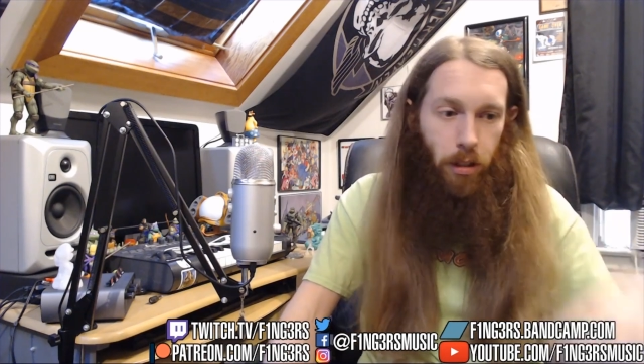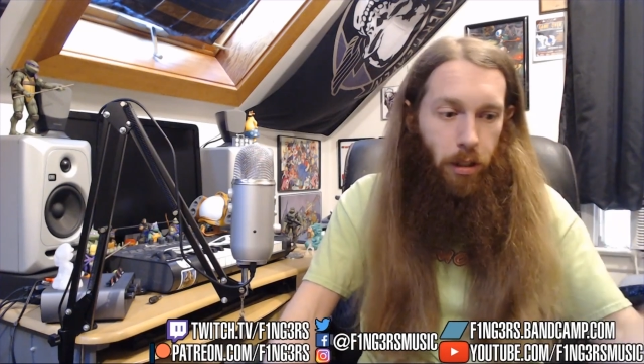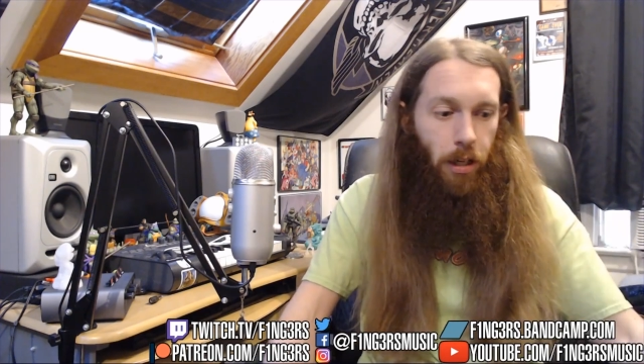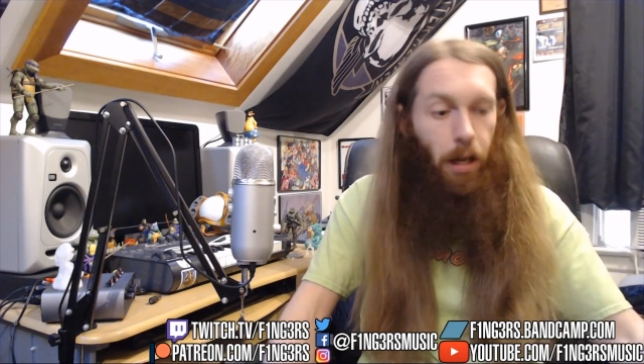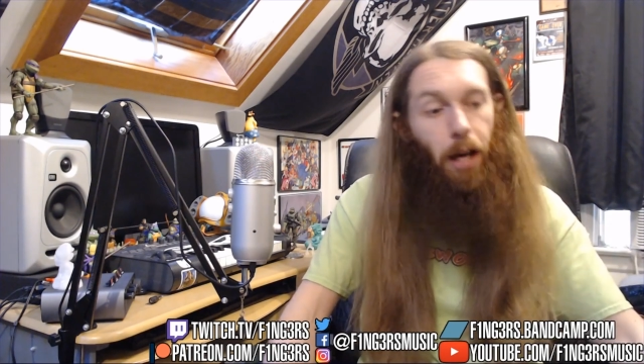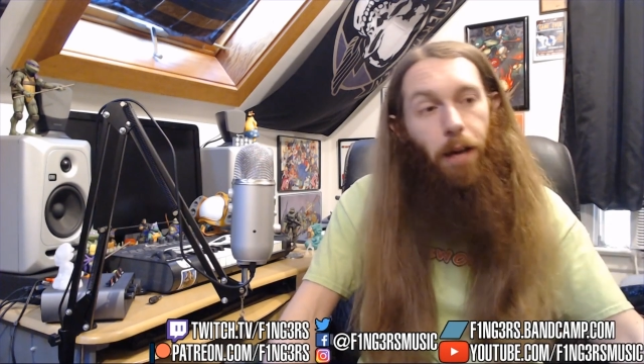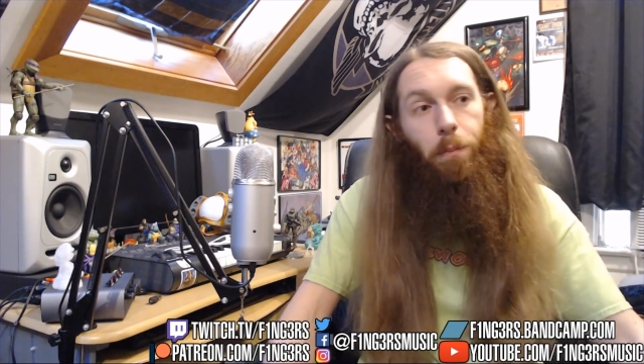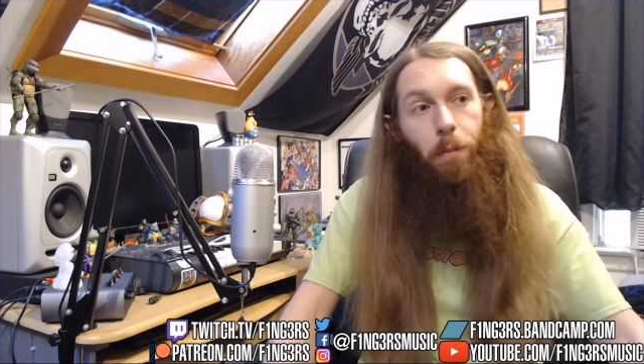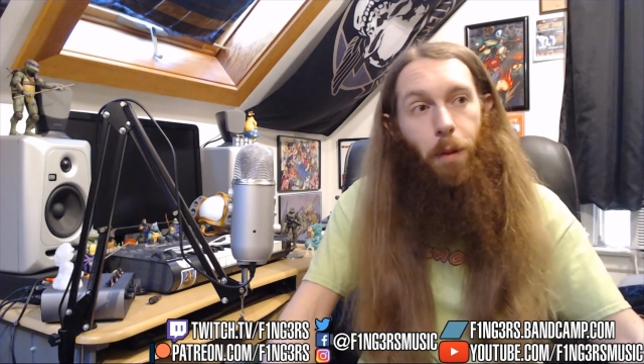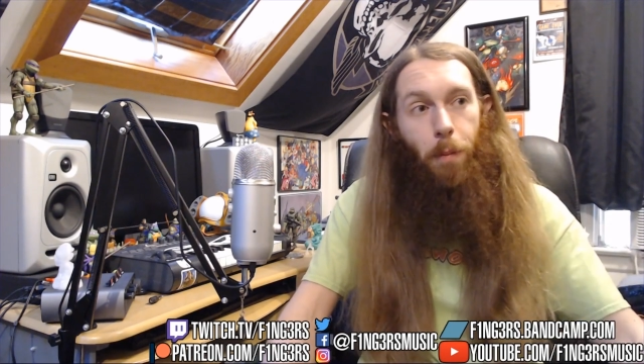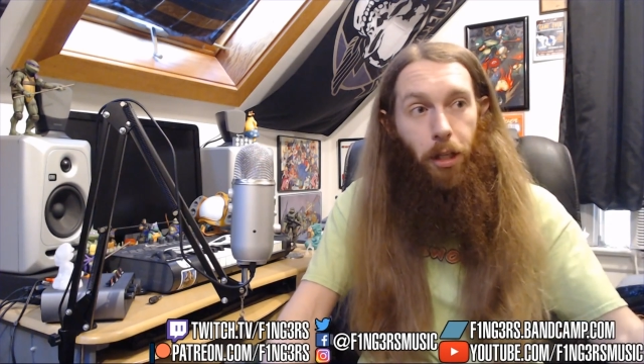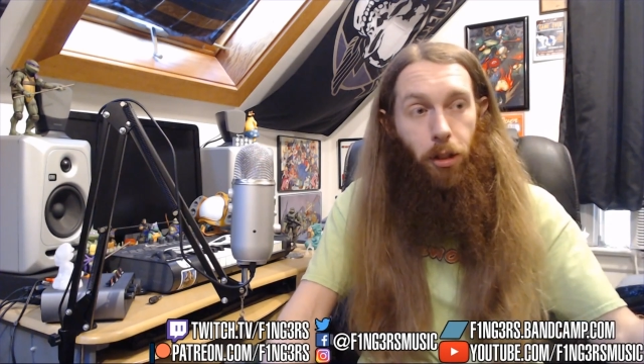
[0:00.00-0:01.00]
And then
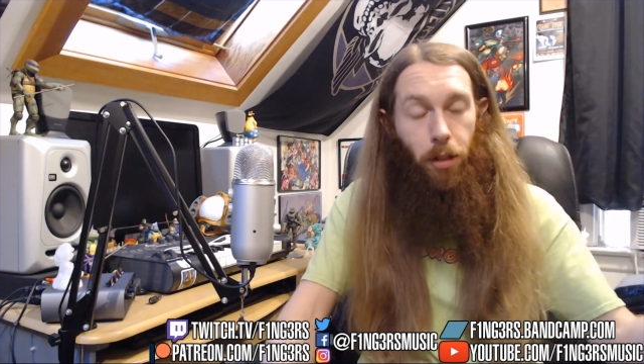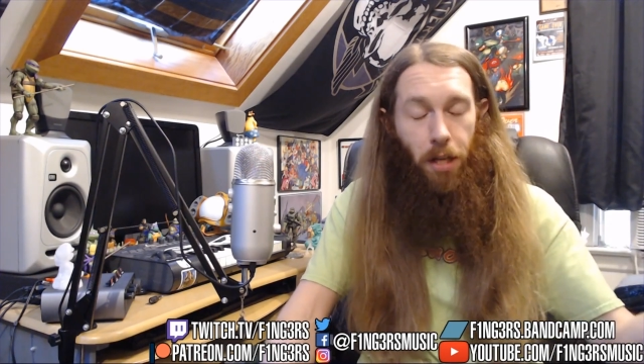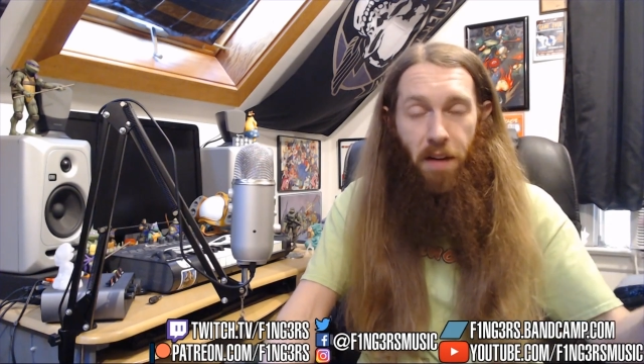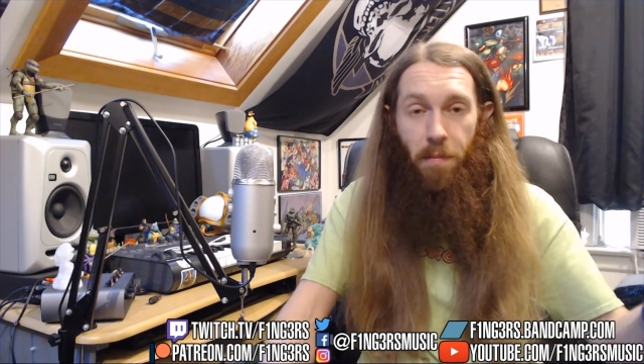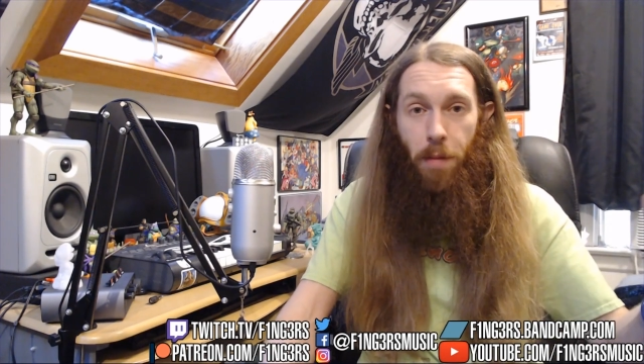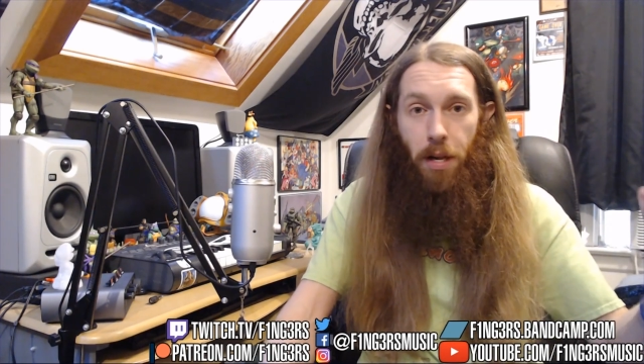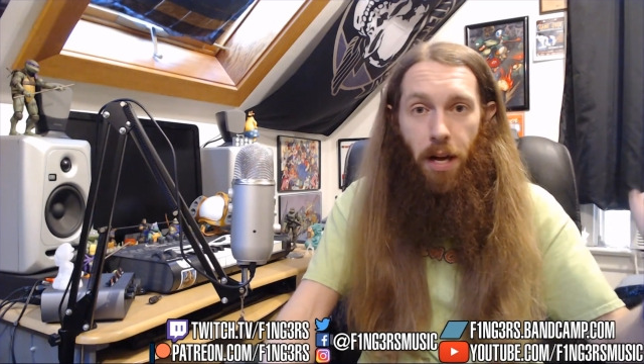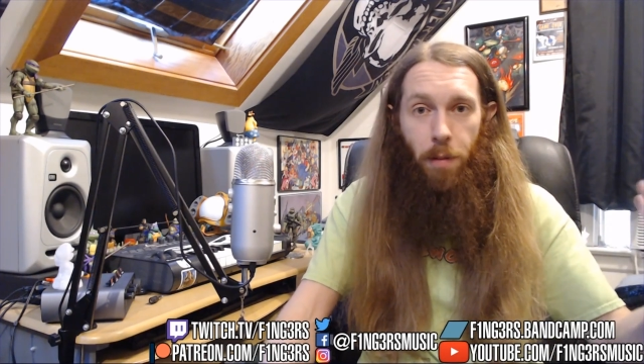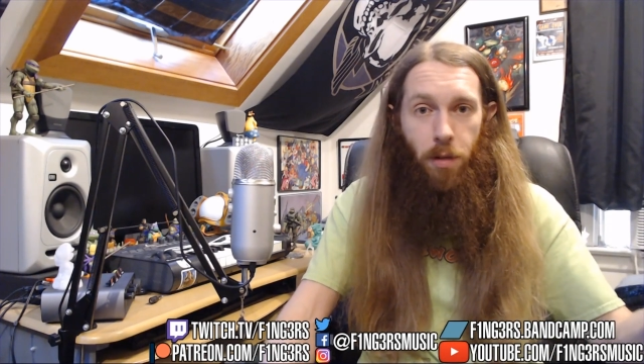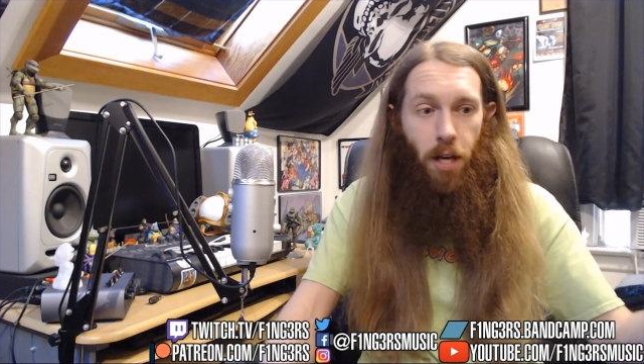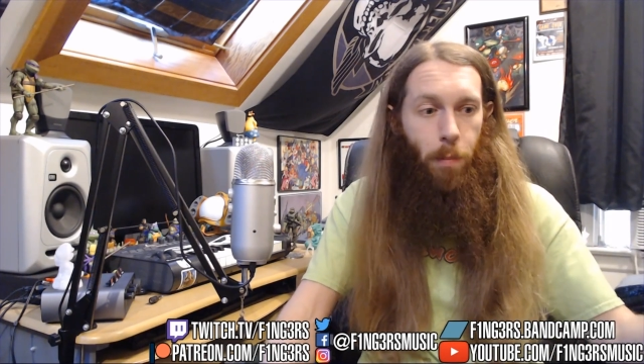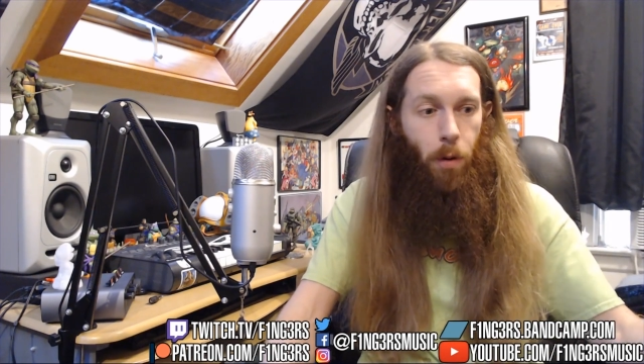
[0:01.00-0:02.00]
I'm actually have my
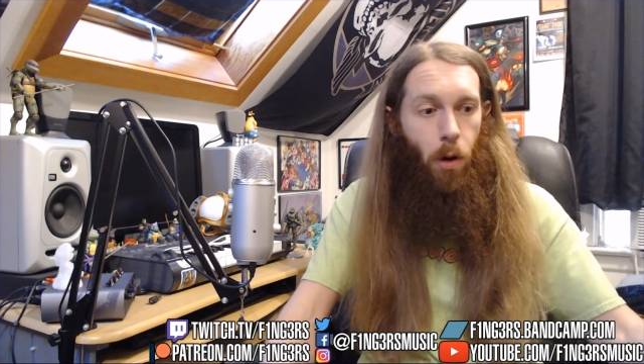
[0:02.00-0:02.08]
laptop